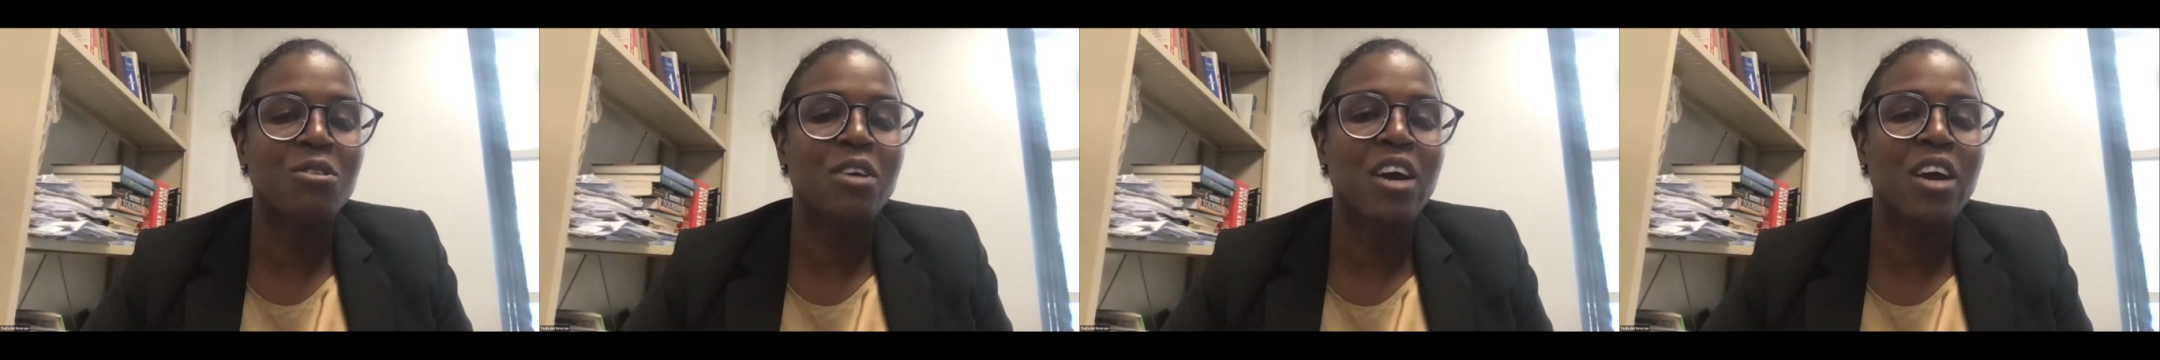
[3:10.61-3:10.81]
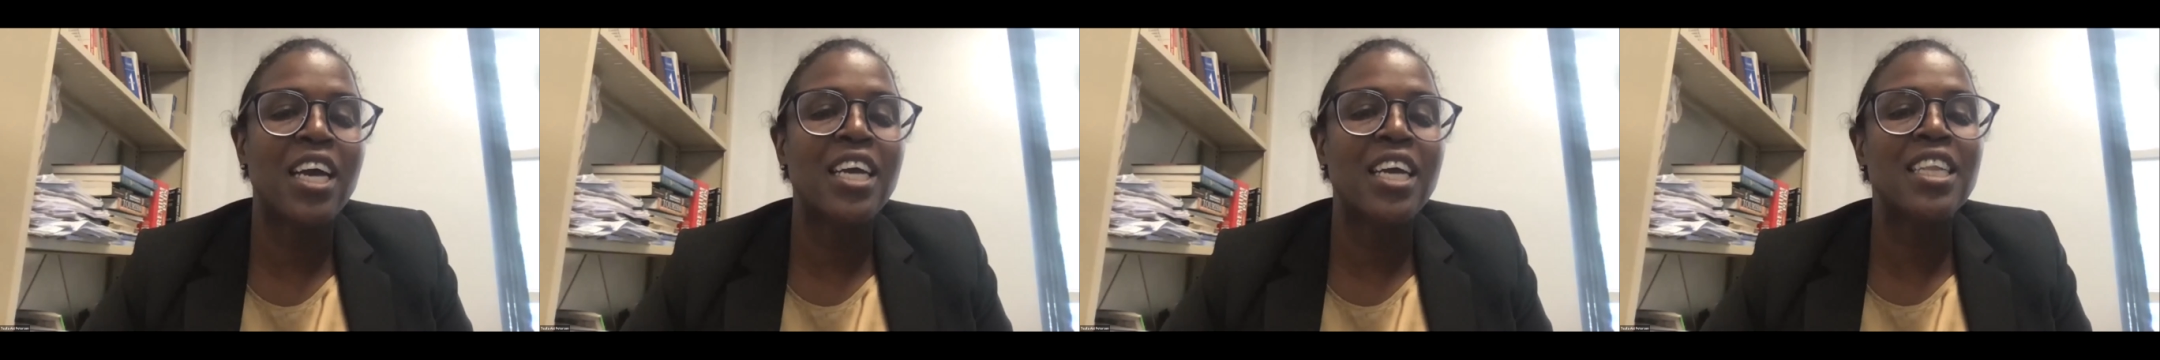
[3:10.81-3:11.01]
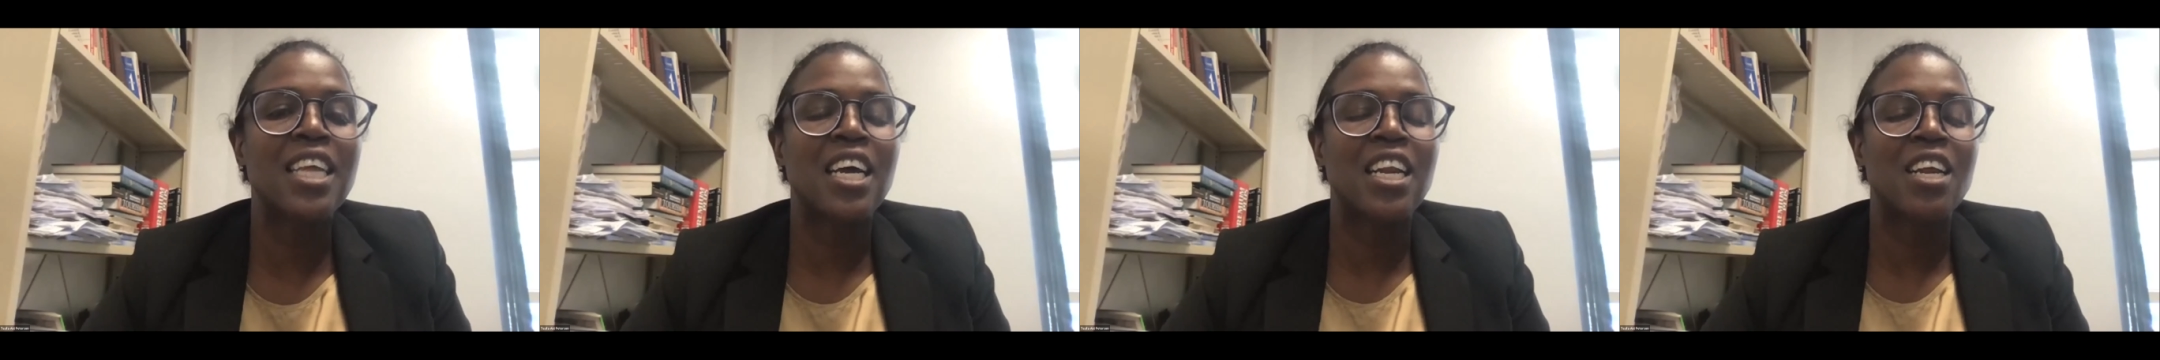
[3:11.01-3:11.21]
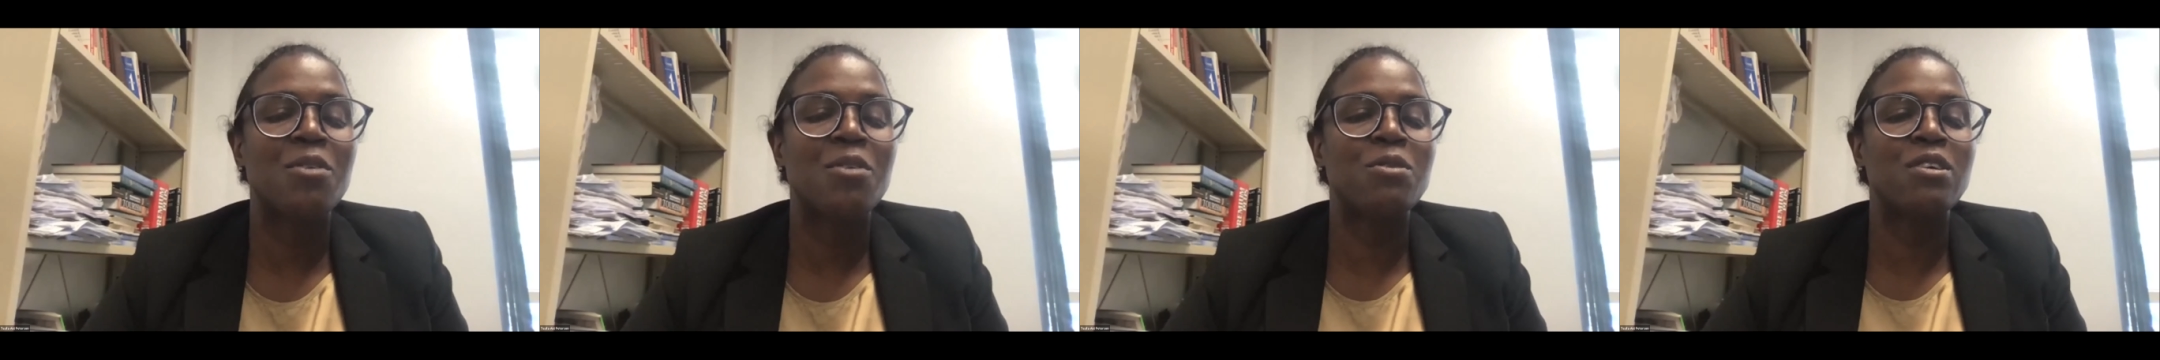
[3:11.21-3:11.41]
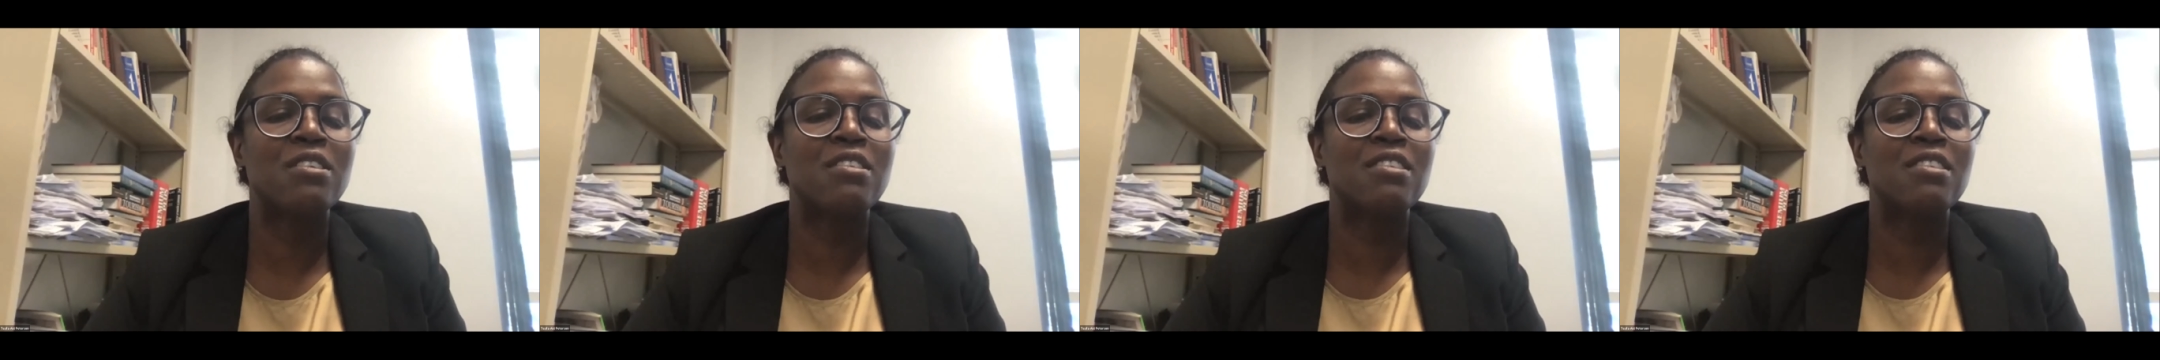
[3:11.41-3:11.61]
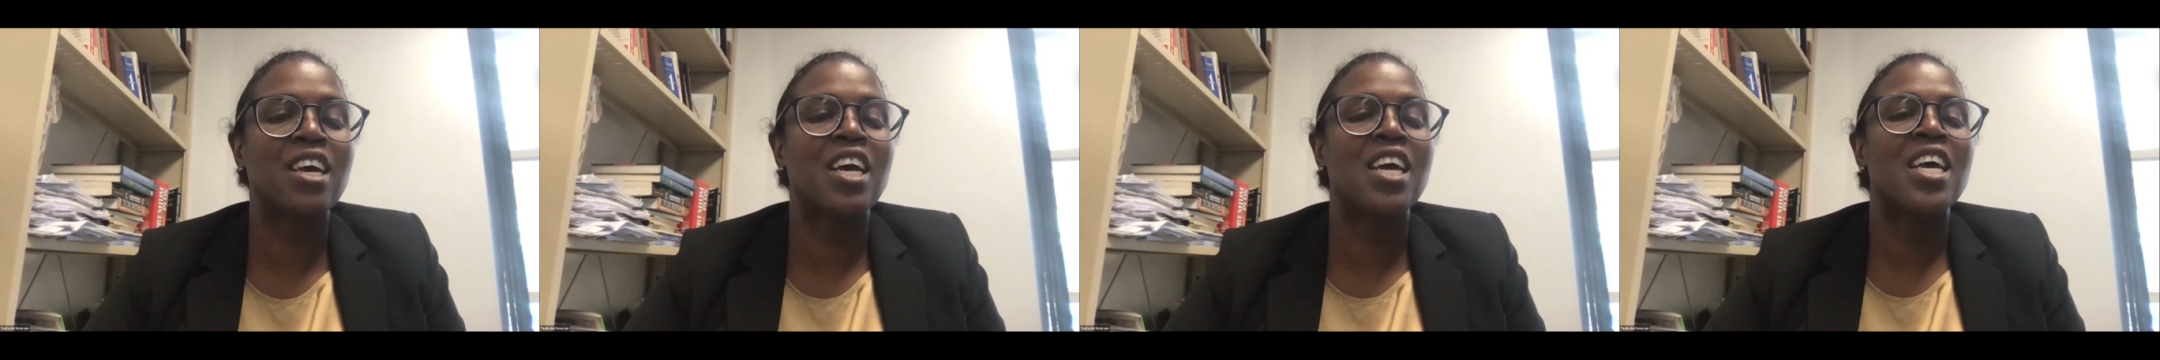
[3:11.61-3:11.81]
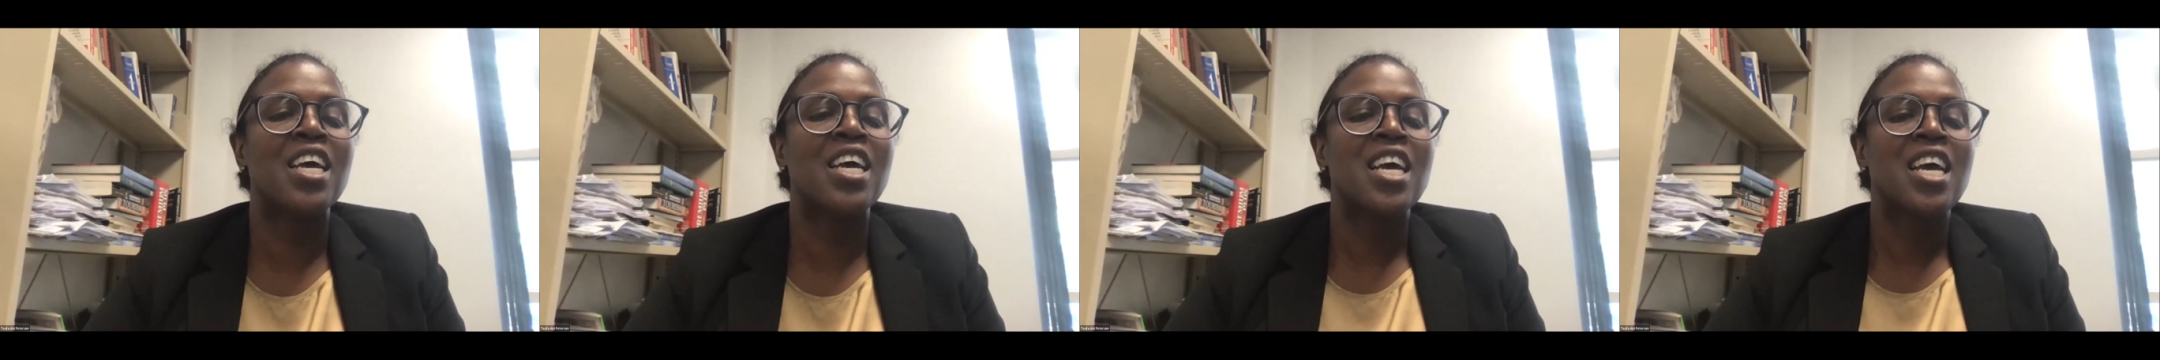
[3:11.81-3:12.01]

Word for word: right? That it was a,